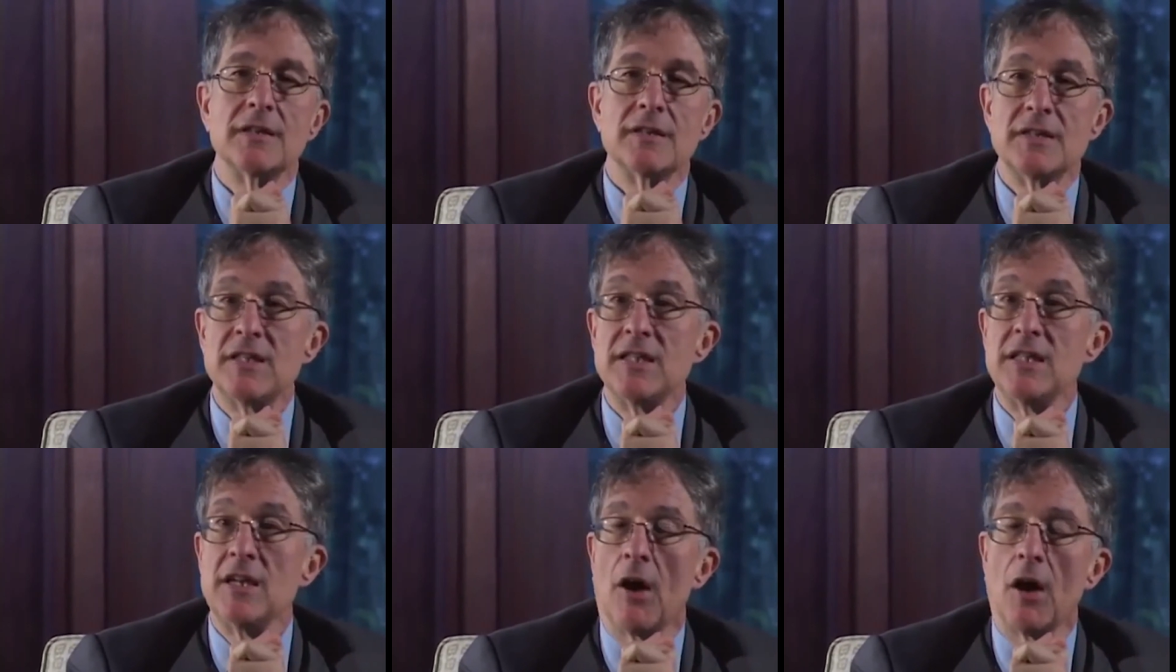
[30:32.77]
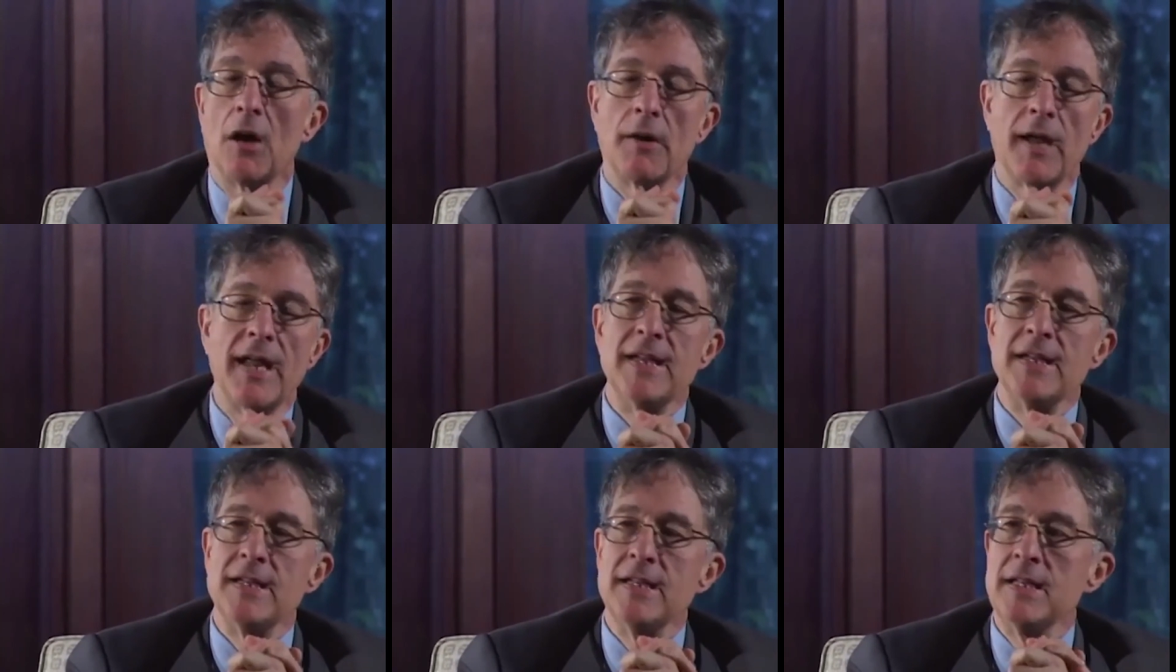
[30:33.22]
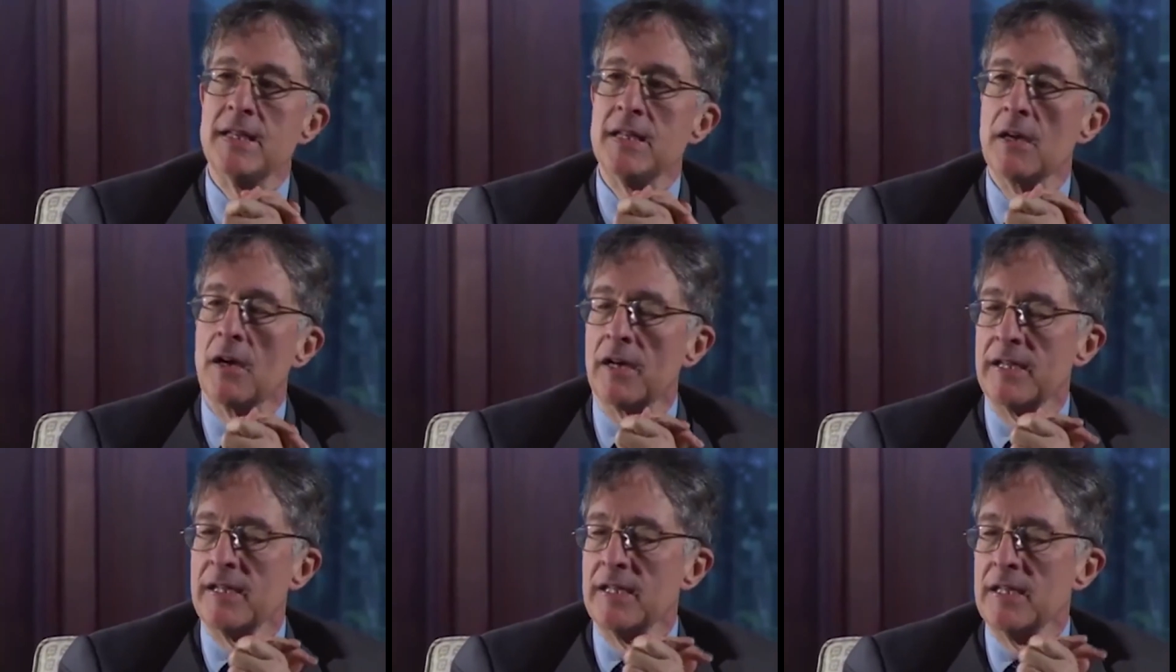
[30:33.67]
T R A D
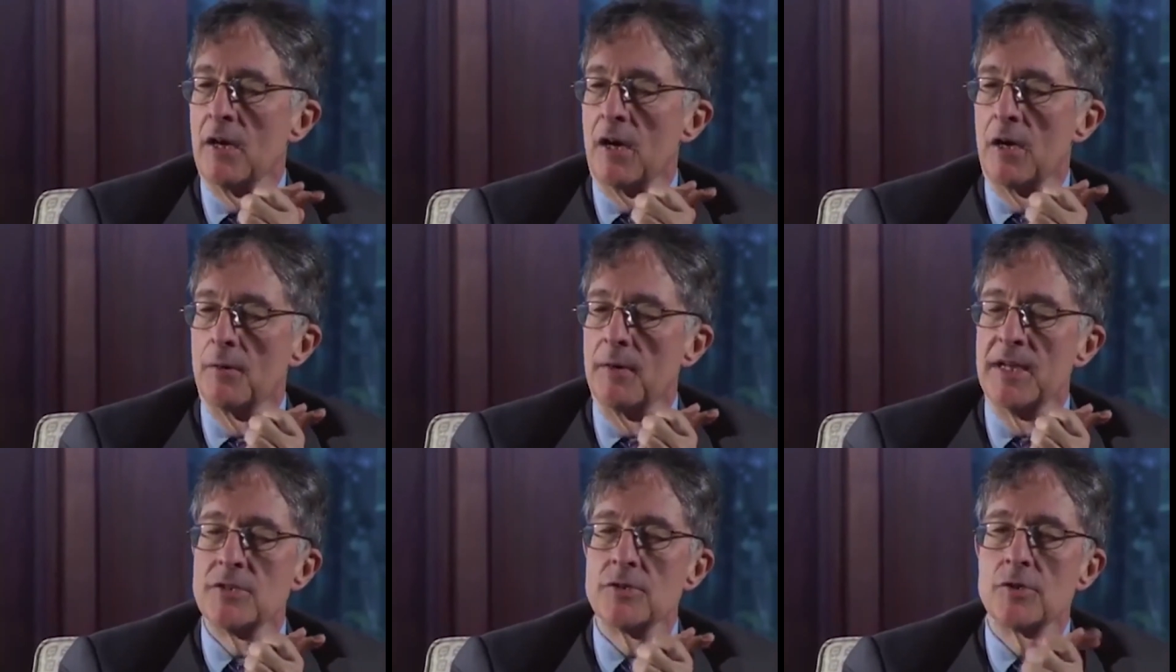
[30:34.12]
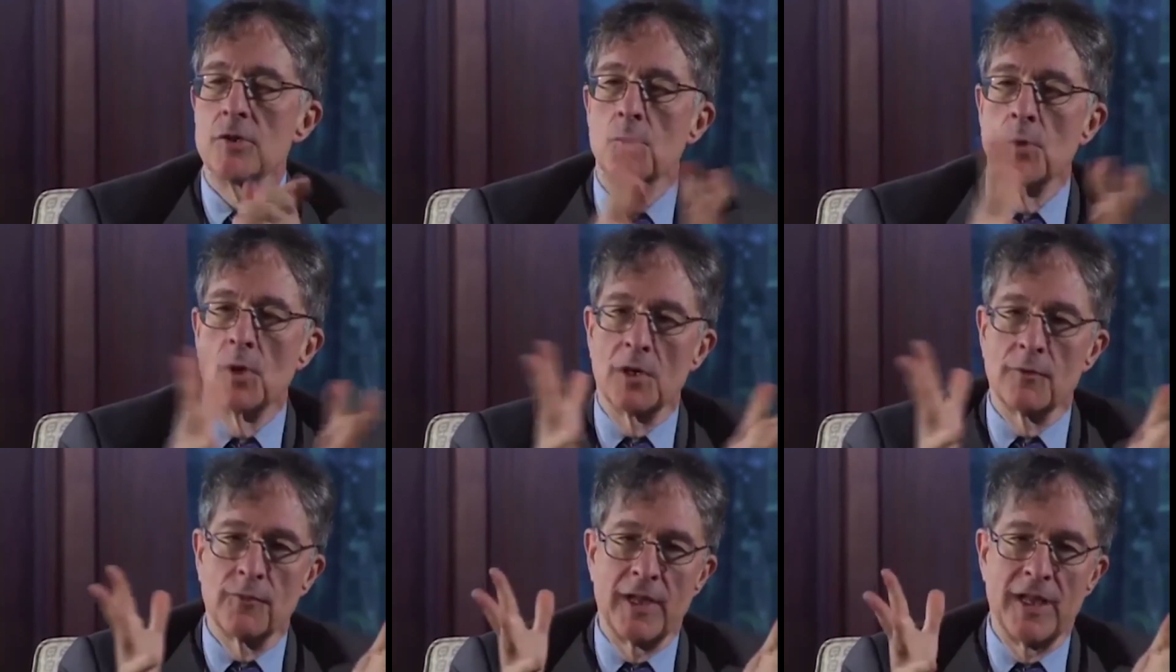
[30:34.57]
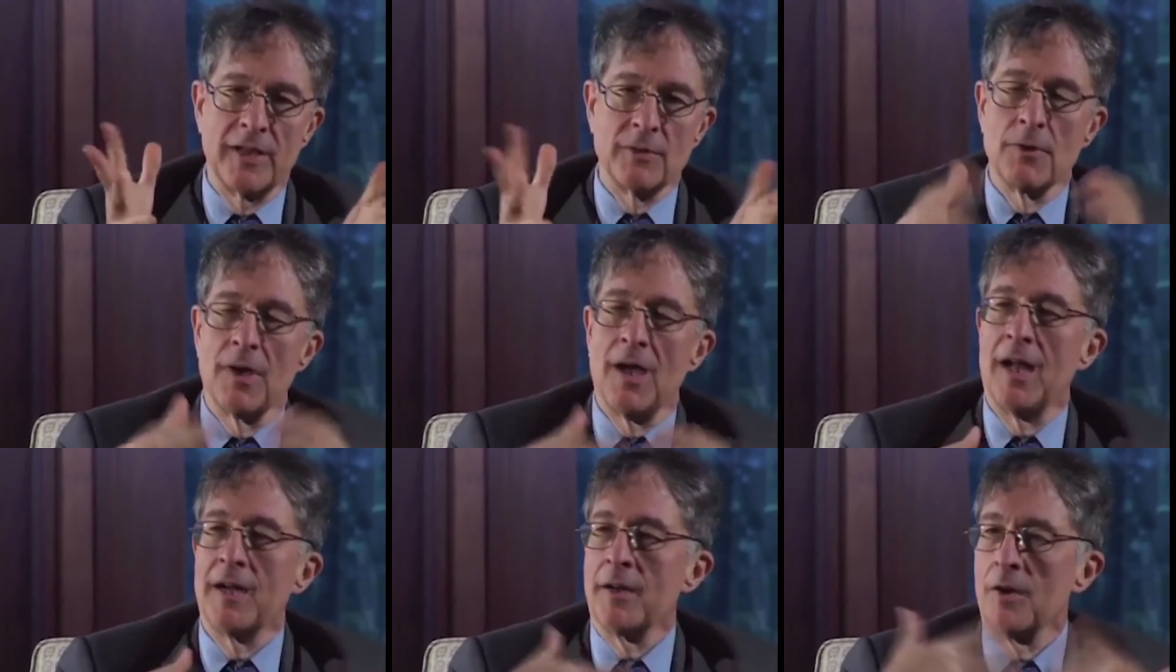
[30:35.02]
E R S, who worked for
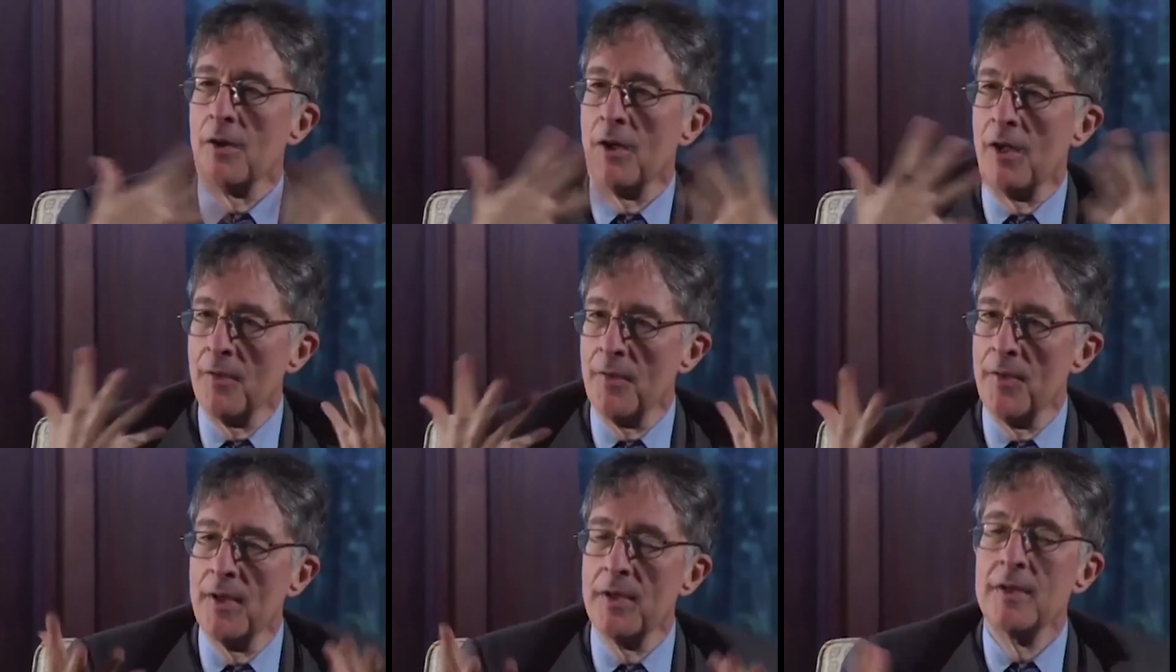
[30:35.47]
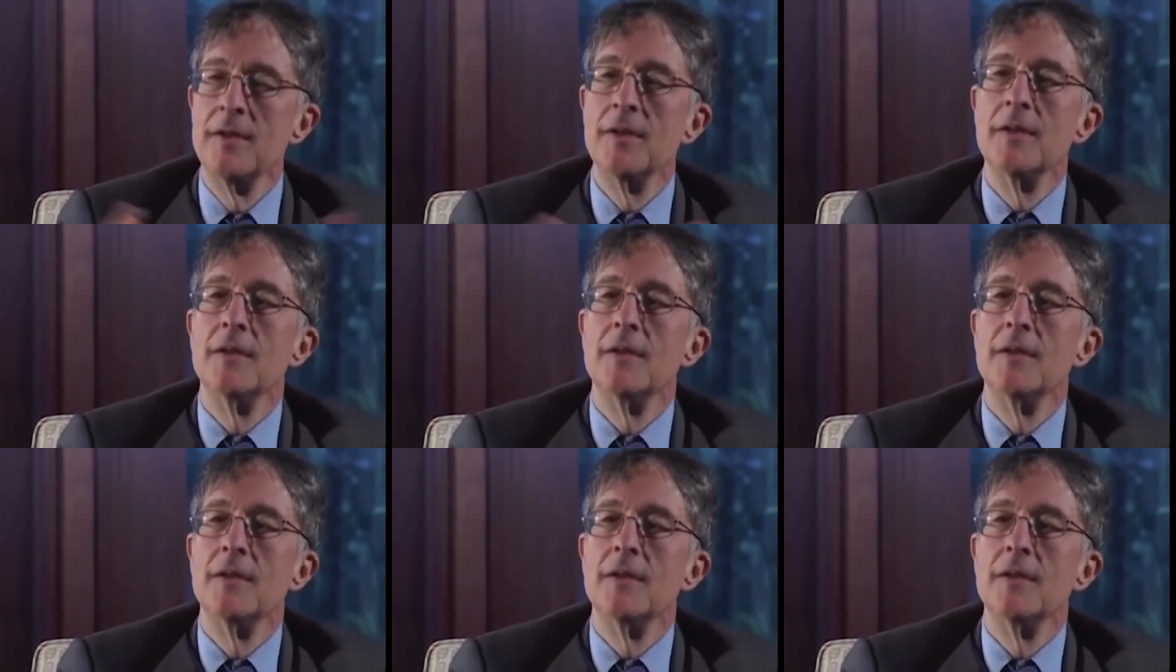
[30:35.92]
Enron and all the